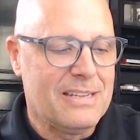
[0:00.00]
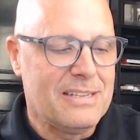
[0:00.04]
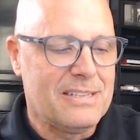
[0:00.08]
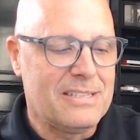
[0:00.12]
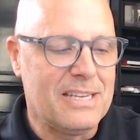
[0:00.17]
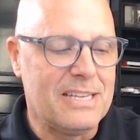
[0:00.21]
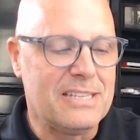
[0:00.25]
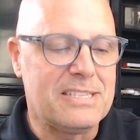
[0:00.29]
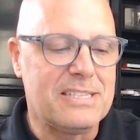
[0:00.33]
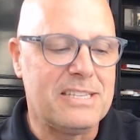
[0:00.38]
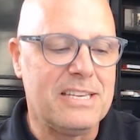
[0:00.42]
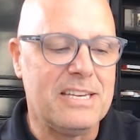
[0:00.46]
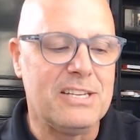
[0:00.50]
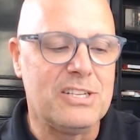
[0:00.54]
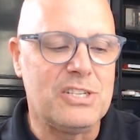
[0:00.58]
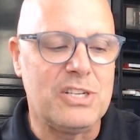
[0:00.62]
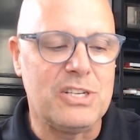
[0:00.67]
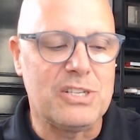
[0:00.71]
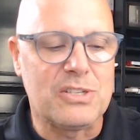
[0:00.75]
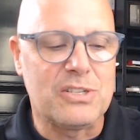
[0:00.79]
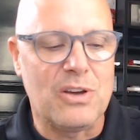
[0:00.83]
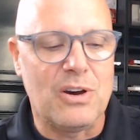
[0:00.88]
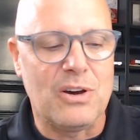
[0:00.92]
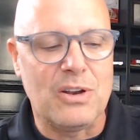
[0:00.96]
Since then,
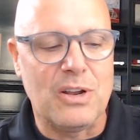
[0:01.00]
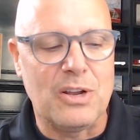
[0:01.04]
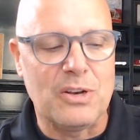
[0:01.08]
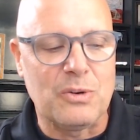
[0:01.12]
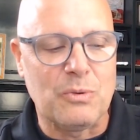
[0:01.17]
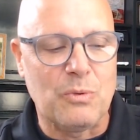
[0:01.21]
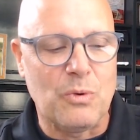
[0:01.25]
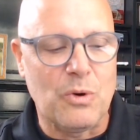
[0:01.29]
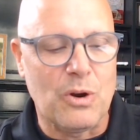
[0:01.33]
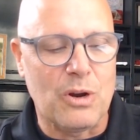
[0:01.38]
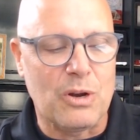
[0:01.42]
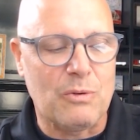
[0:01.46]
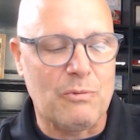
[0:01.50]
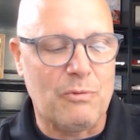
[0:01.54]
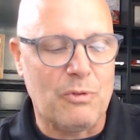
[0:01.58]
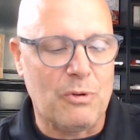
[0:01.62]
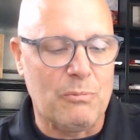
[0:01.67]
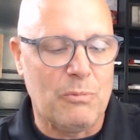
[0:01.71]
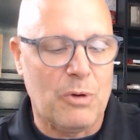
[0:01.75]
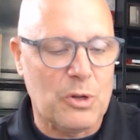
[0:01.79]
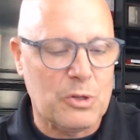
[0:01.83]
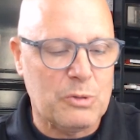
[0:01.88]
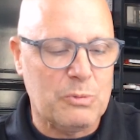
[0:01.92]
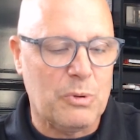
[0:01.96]
she's gone on to work
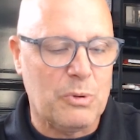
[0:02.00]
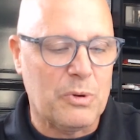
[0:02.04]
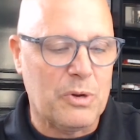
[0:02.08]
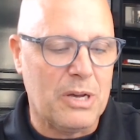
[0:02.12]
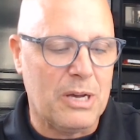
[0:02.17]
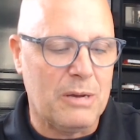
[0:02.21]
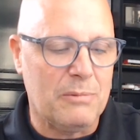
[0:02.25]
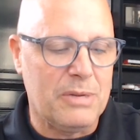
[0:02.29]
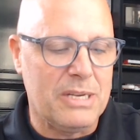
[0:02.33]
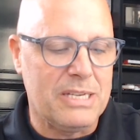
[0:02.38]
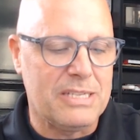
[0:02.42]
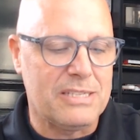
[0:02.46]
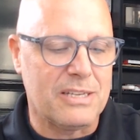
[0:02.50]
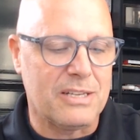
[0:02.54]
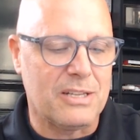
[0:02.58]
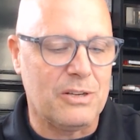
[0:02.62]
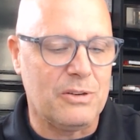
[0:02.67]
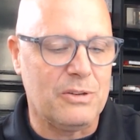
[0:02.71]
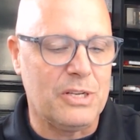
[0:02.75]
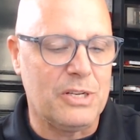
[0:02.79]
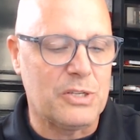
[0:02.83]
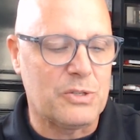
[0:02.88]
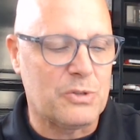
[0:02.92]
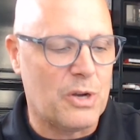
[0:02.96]
for multiple companies,
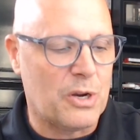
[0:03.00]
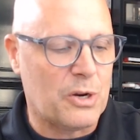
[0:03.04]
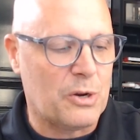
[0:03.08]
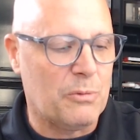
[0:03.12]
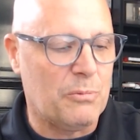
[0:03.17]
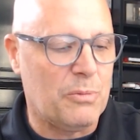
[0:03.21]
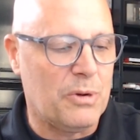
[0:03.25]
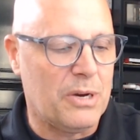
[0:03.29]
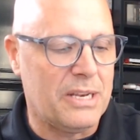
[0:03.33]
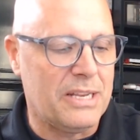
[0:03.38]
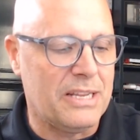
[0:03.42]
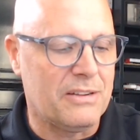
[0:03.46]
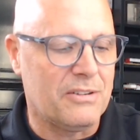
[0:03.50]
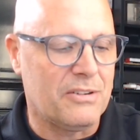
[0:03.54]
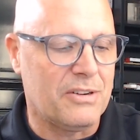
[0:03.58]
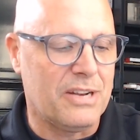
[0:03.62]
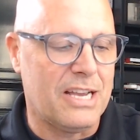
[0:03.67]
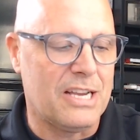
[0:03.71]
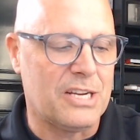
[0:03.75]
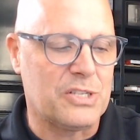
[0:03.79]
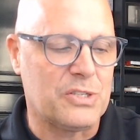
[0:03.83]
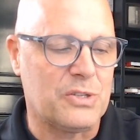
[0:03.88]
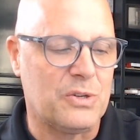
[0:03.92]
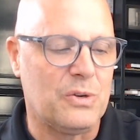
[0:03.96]
including Trucker Buddy
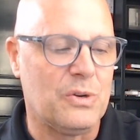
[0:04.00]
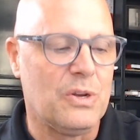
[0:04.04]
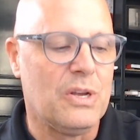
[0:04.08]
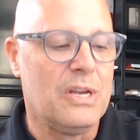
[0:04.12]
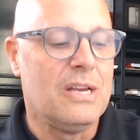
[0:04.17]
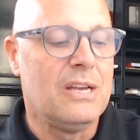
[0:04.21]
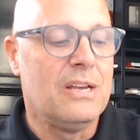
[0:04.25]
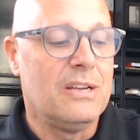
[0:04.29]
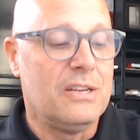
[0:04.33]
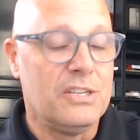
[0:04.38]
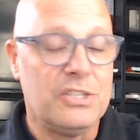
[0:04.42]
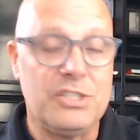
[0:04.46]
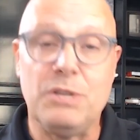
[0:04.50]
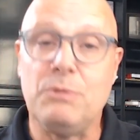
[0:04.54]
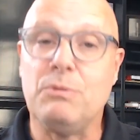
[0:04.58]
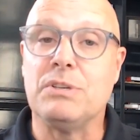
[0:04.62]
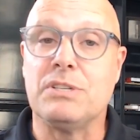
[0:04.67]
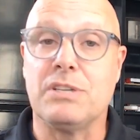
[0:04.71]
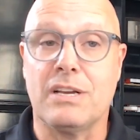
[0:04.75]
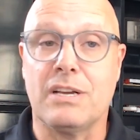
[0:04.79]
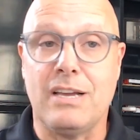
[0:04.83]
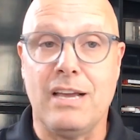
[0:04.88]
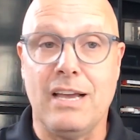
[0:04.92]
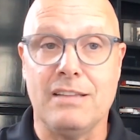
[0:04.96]
International. She
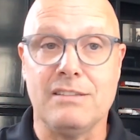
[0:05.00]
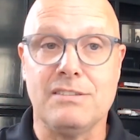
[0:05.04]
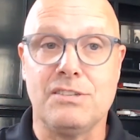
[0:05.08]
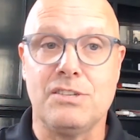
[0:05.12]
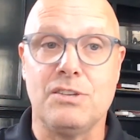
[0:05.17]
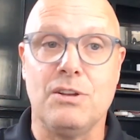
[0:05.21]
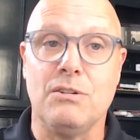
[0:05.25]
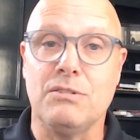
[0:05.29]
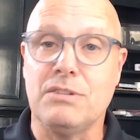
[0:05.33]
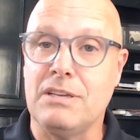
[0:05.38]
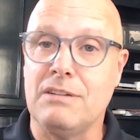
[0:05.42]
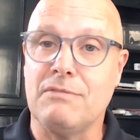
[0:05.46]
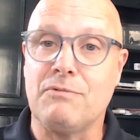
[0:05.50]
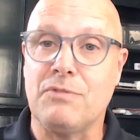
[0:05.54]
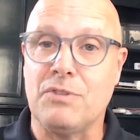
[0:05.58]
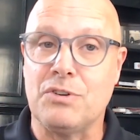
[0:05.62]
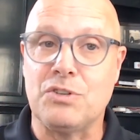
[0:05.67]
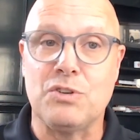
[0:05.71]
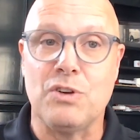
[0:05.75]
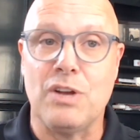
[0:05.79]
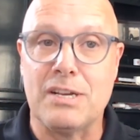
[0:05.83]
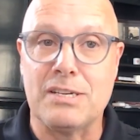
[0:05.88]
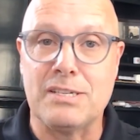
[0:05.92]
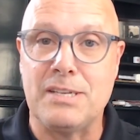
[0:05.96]
was a consultant for
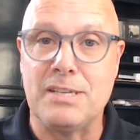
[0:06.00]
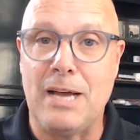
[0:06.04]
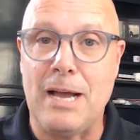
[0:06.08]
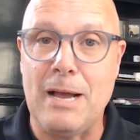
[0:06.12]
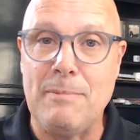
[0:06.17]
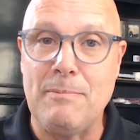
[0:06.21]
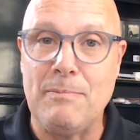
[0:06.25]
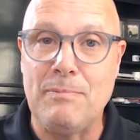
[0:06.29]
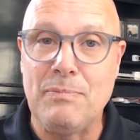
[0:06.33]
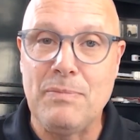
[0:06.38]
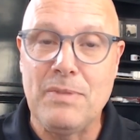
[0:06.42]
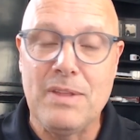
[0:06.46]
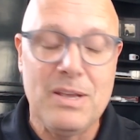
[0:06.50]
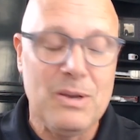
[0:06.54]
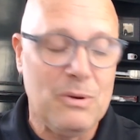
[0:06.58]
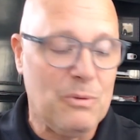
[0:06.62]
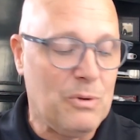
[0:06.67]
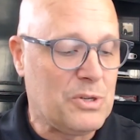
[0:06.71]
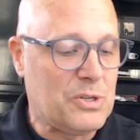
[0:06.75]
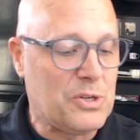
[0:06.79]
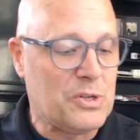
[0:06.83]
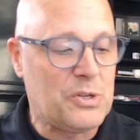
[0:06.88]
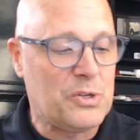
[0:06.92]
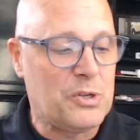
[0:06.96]
Truckstop,
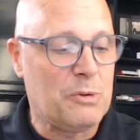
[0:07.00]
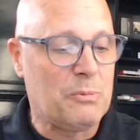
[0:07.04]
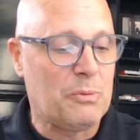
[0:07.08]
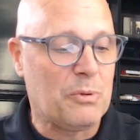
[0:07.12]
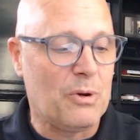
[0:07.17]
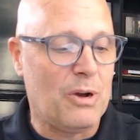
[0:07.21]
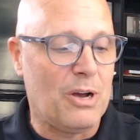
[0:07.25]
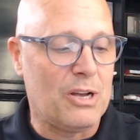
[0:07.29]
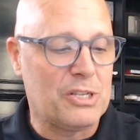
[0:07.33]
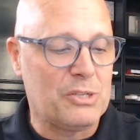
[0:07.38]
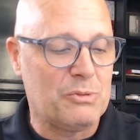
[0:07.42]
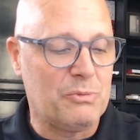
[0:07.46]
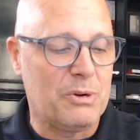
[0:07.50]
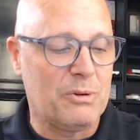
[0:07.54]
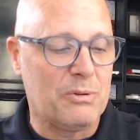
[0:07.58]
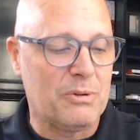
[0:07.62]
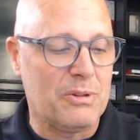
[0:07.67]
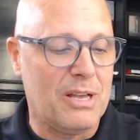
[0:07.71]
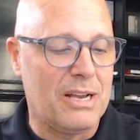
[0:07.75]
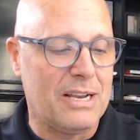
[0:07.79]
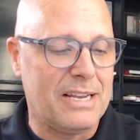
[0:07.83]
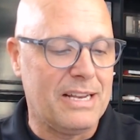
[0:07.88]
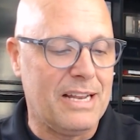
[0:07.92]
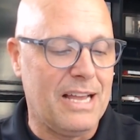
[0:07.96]
which is super awesome. We were
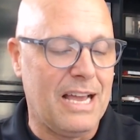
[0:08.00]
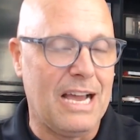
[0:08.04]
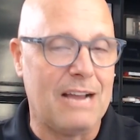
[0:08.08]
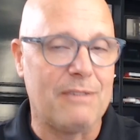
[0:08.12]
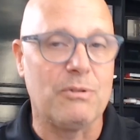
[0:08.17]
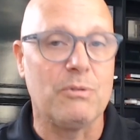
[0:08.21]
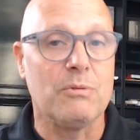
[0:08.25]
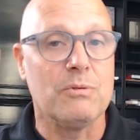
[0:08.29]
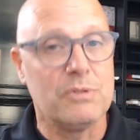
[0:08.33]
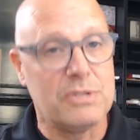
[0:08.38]
lucky to have her.